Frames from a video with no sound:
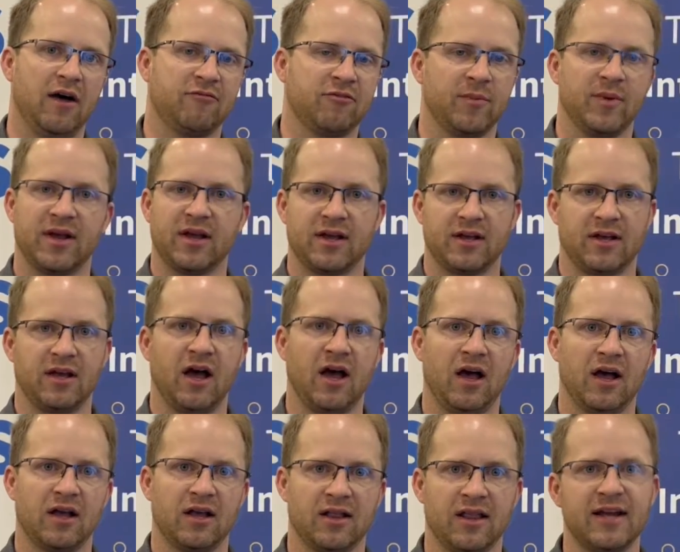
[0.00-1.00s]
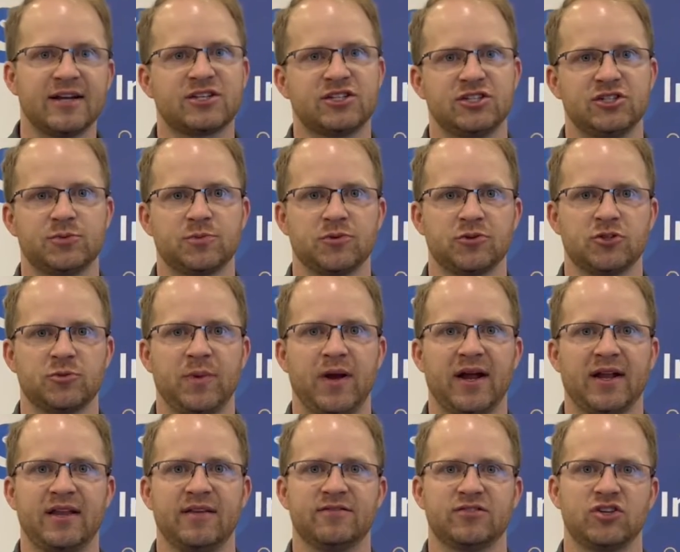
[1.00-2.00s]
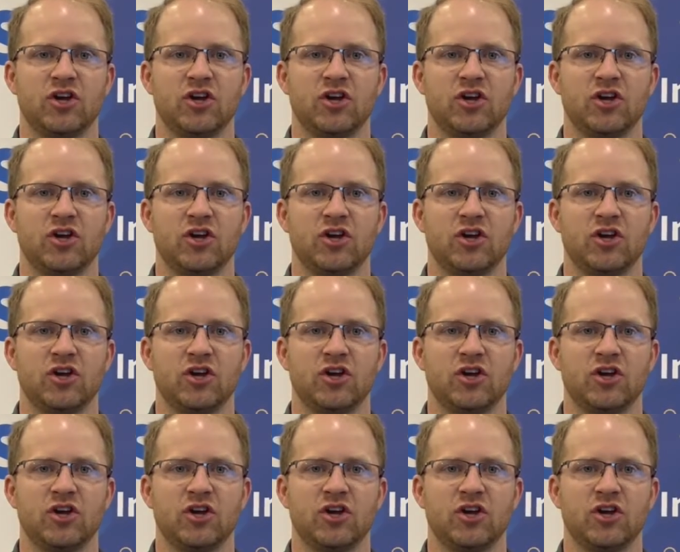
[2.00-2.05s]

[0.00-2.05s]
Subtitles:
from a collections perspective.